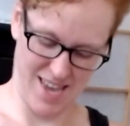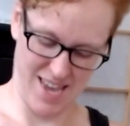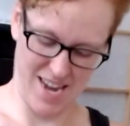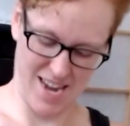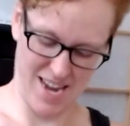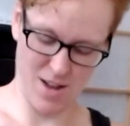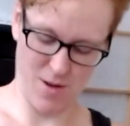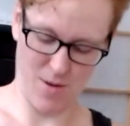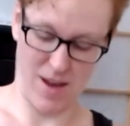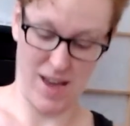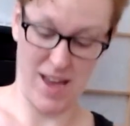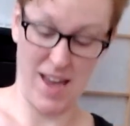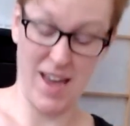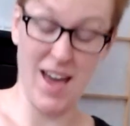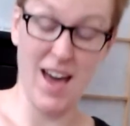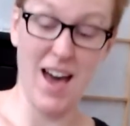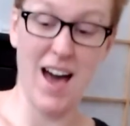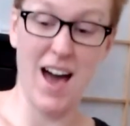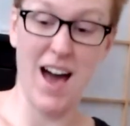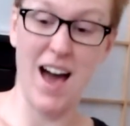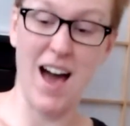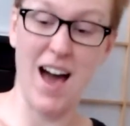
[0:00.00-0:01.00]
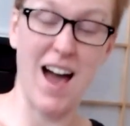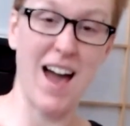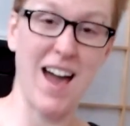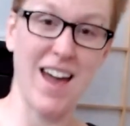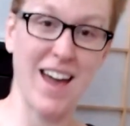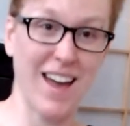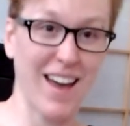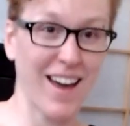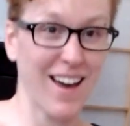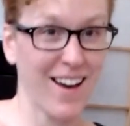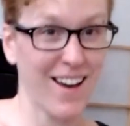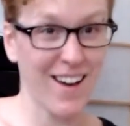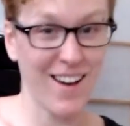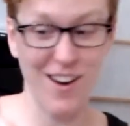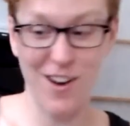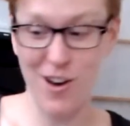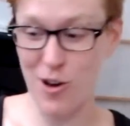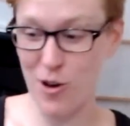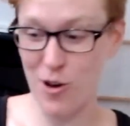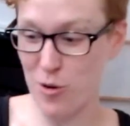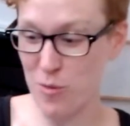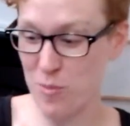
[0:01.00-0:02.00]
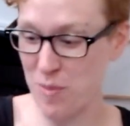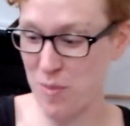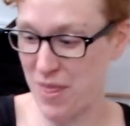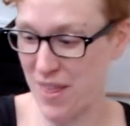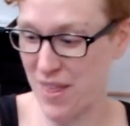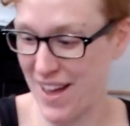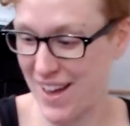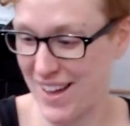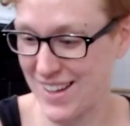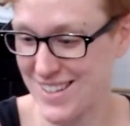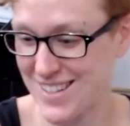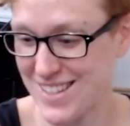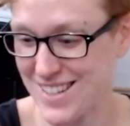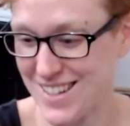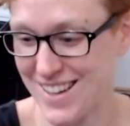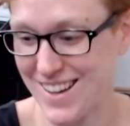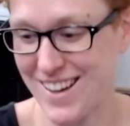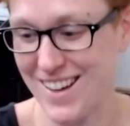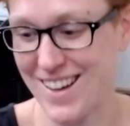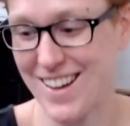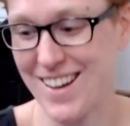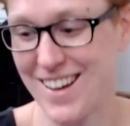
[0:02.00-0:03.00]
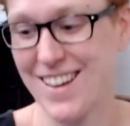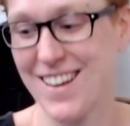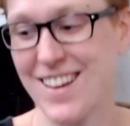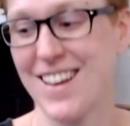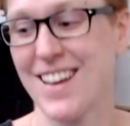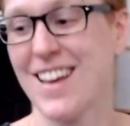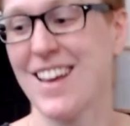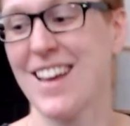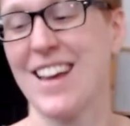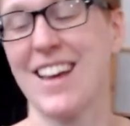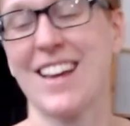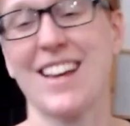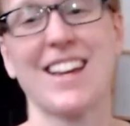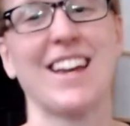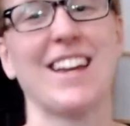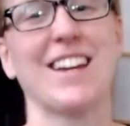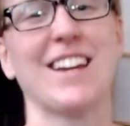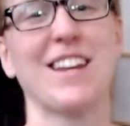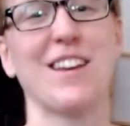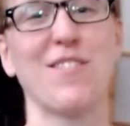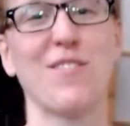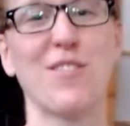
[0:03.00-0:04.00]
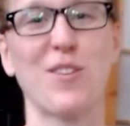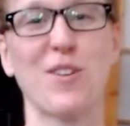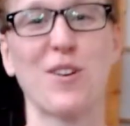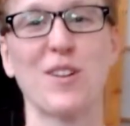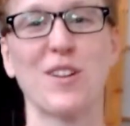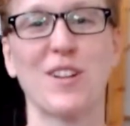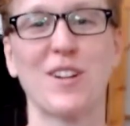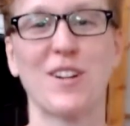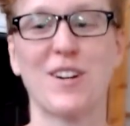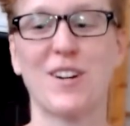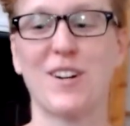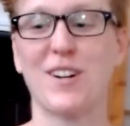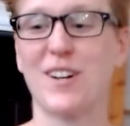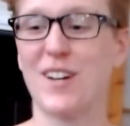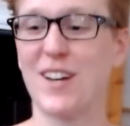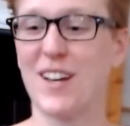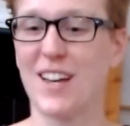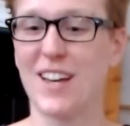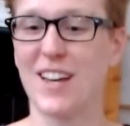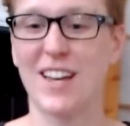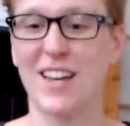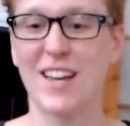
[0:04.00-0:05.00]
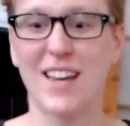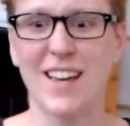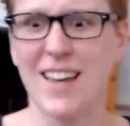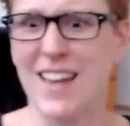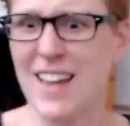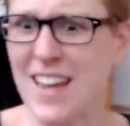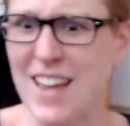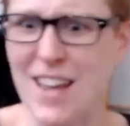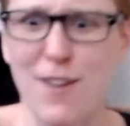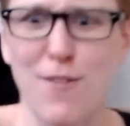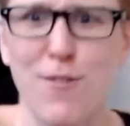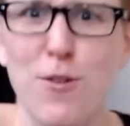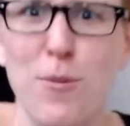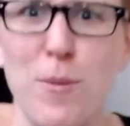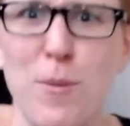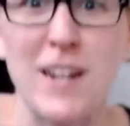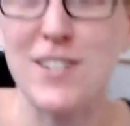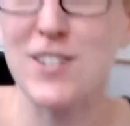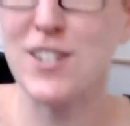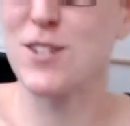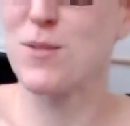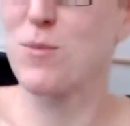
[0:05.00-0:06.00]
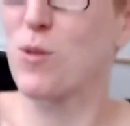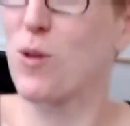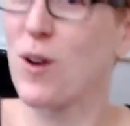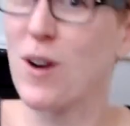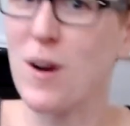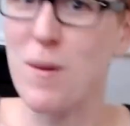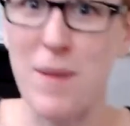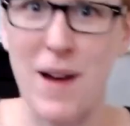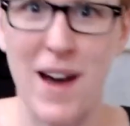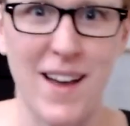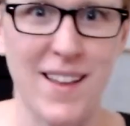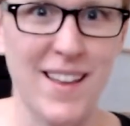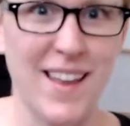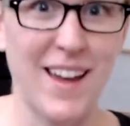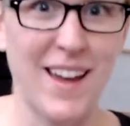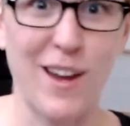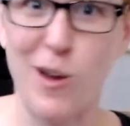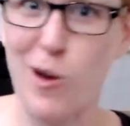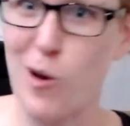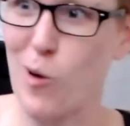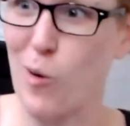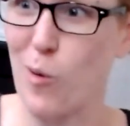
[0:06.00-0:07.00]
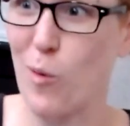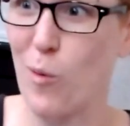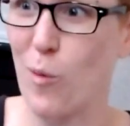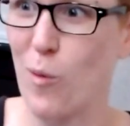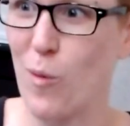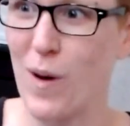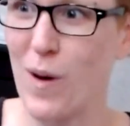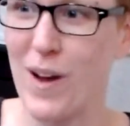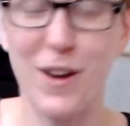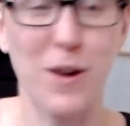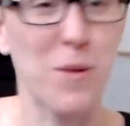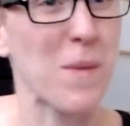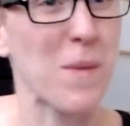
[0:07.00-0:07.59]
Anyway, I hope that can give you a little information more about like what your